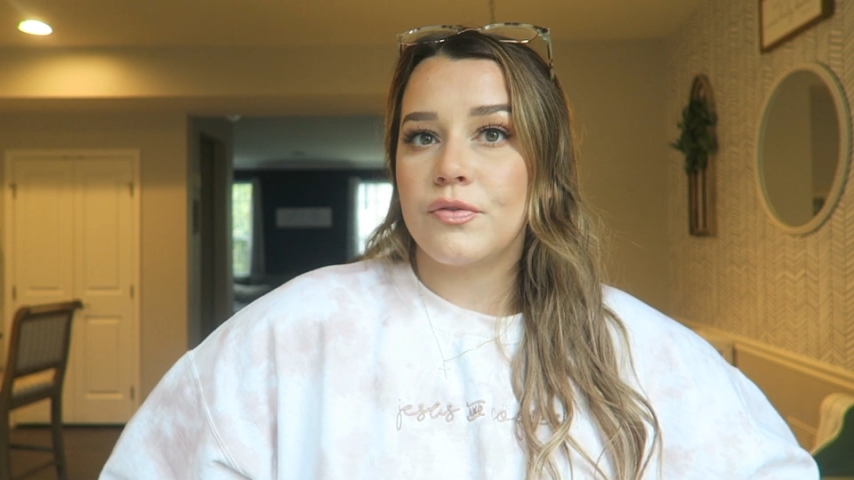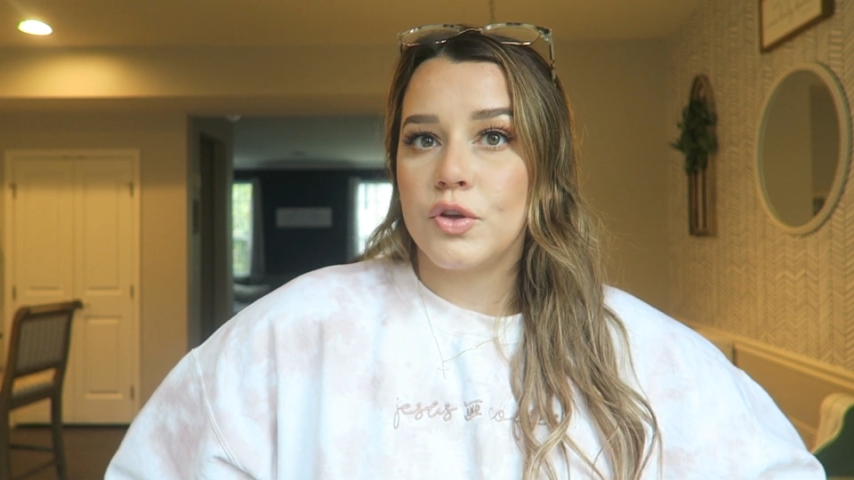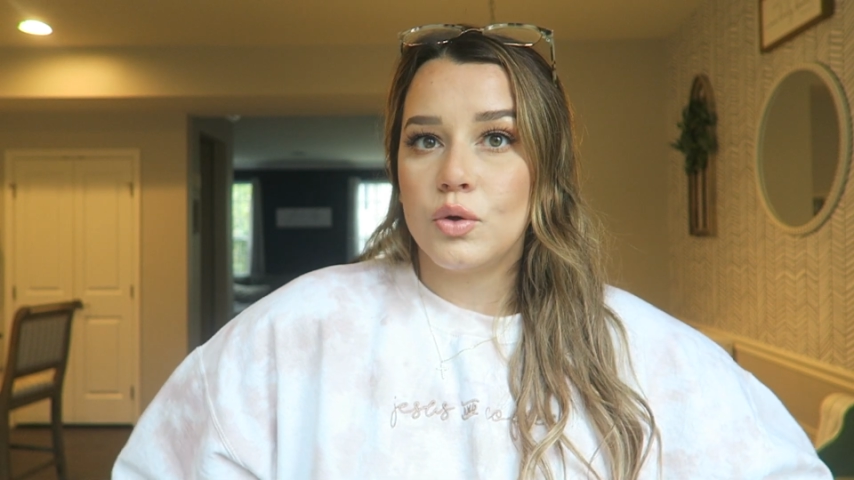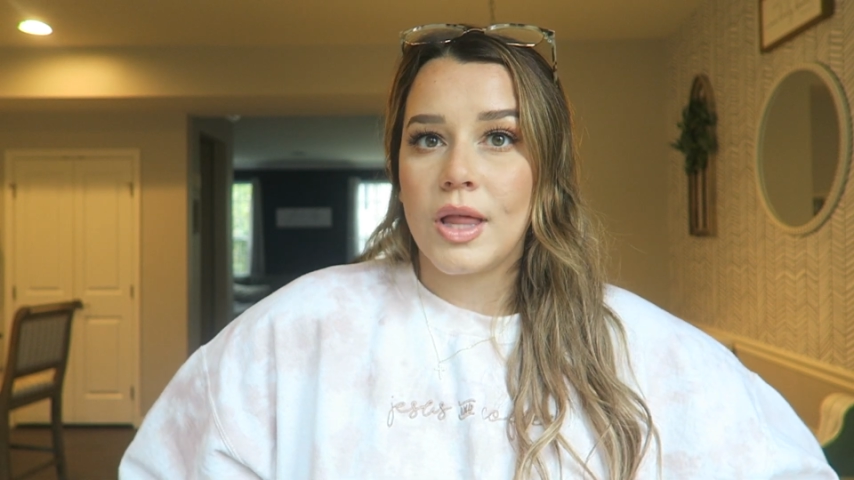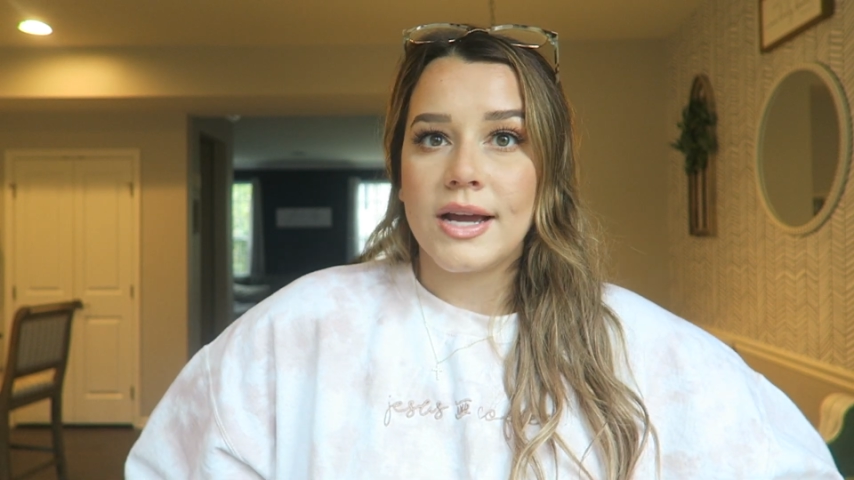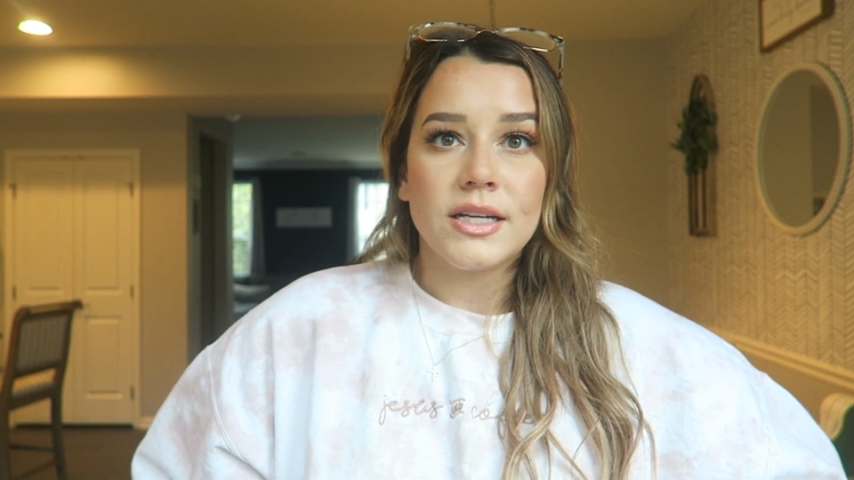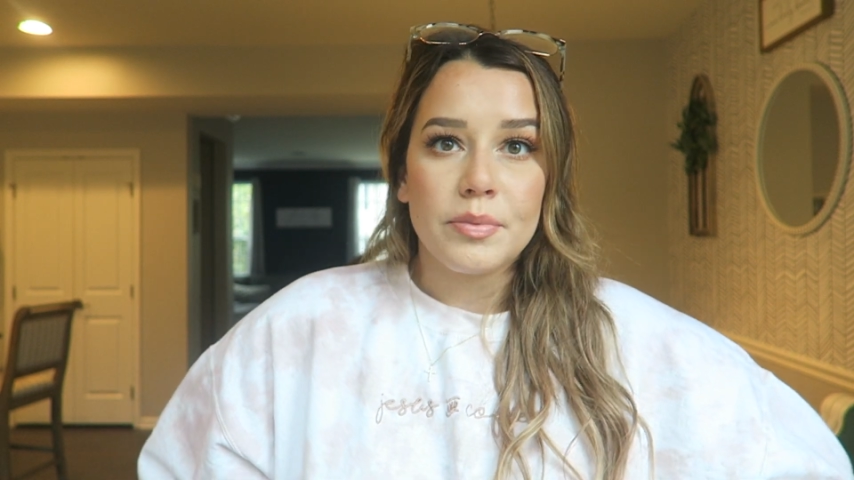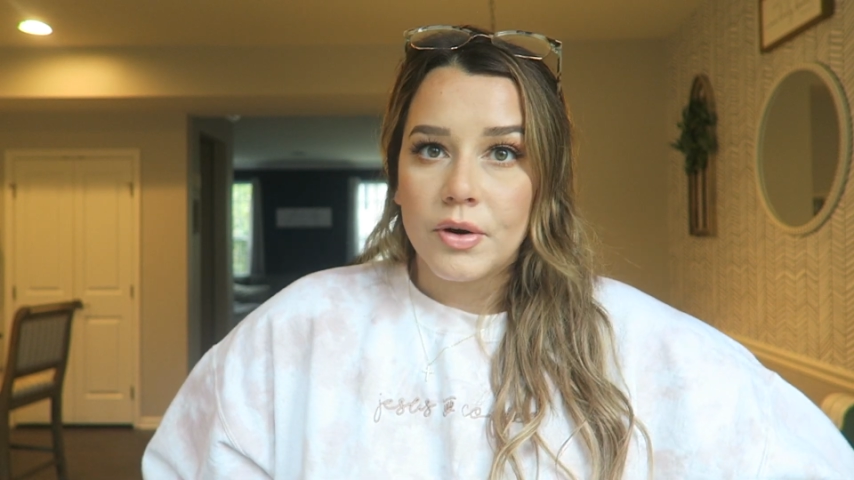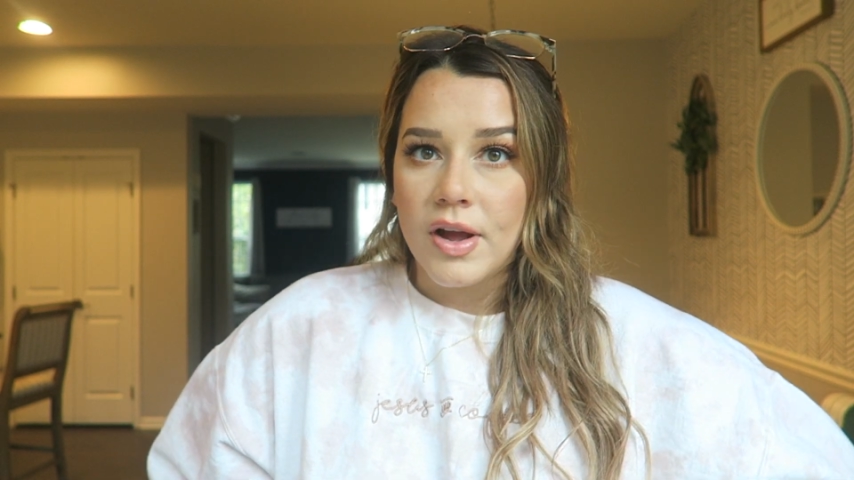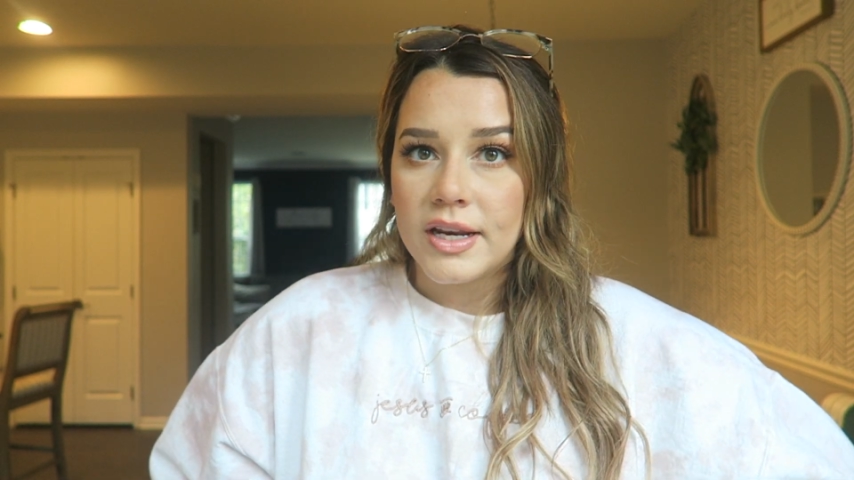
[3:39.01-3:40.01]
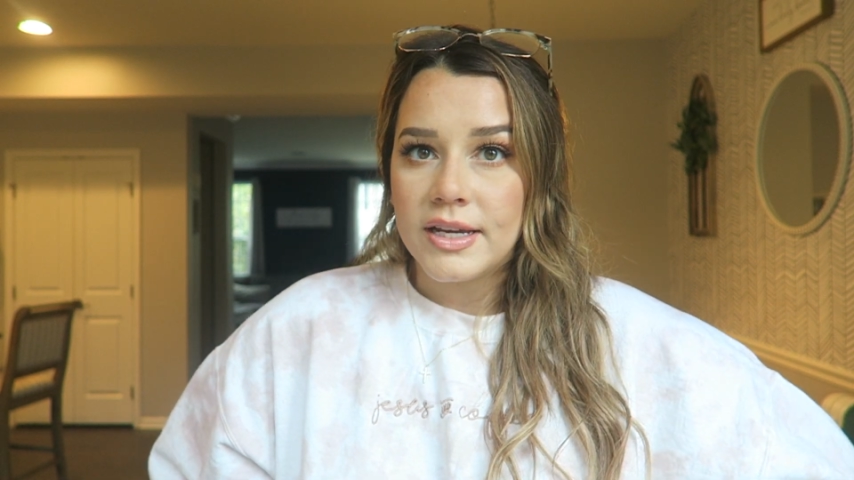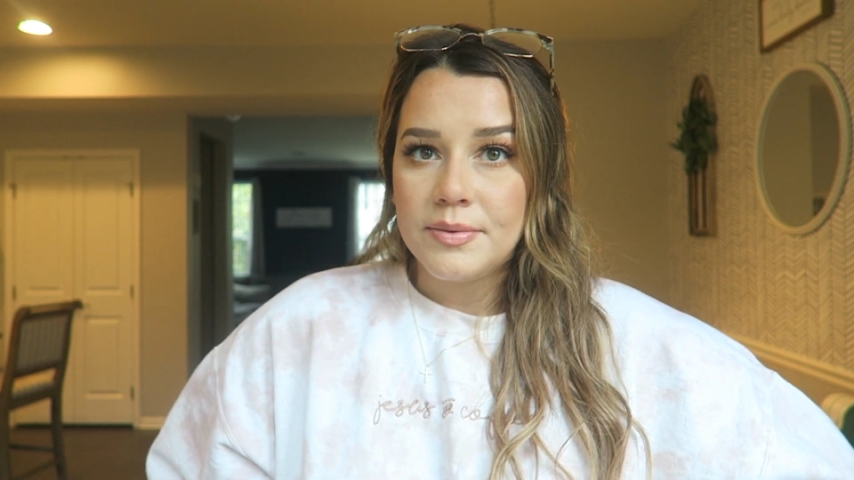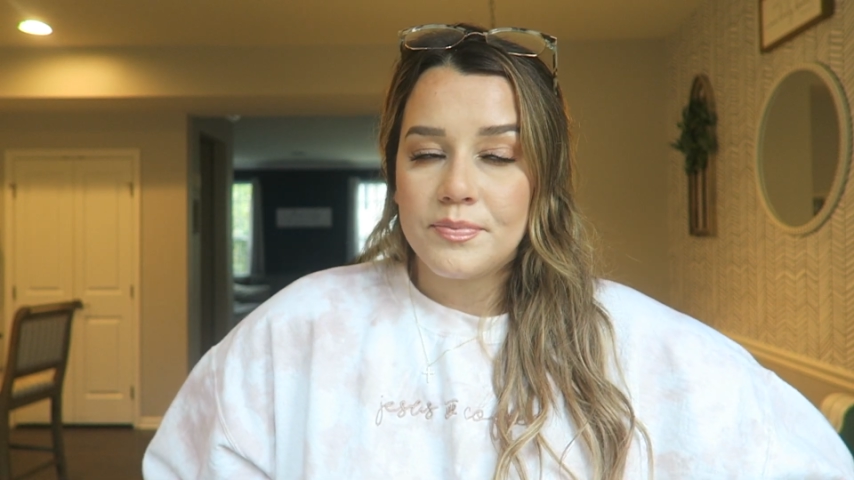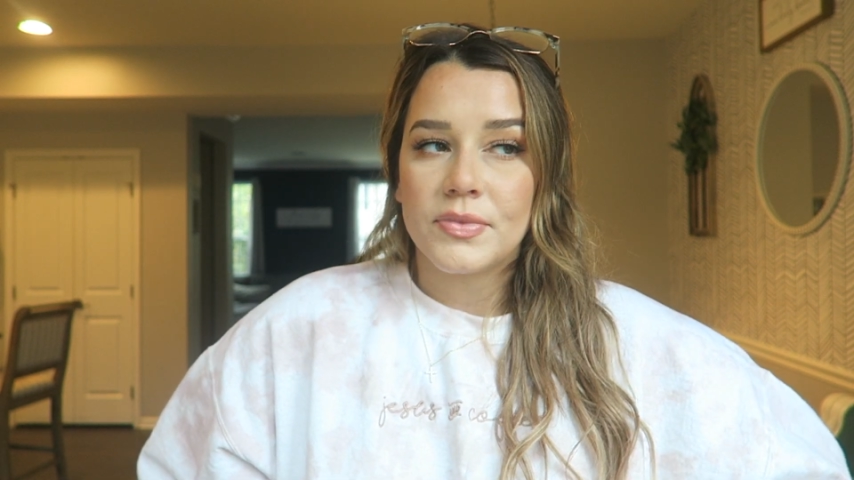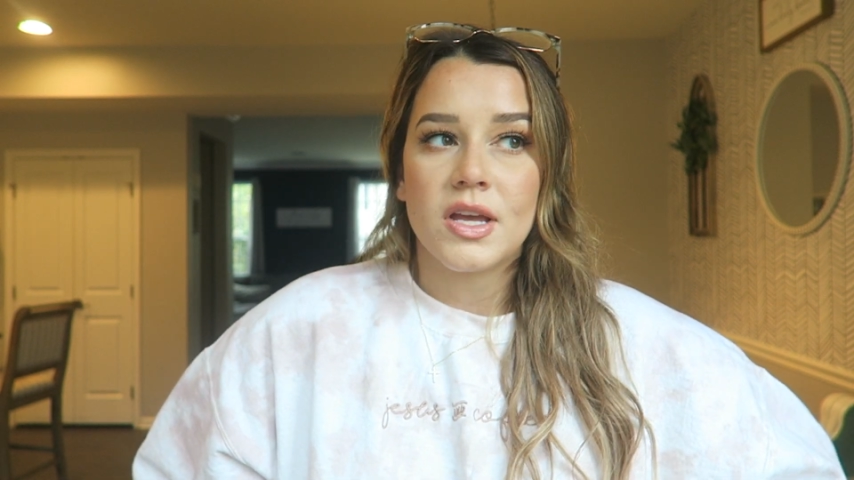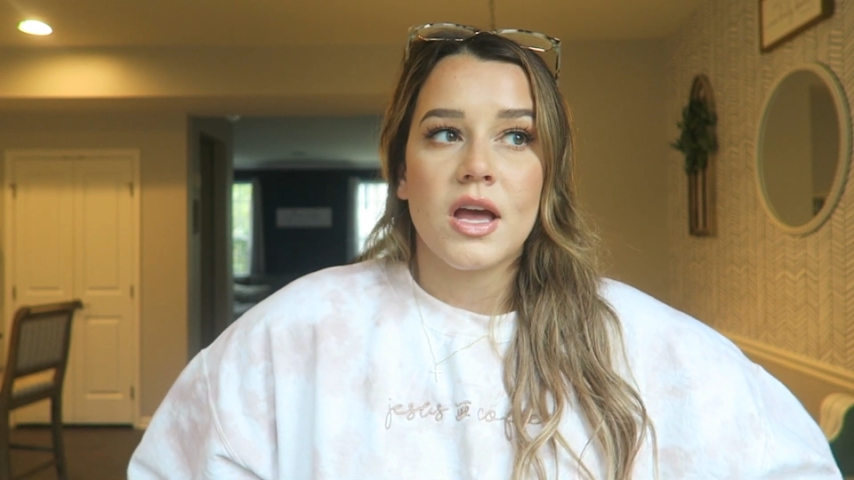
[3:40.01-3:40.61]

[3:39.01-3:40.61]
few lined up already,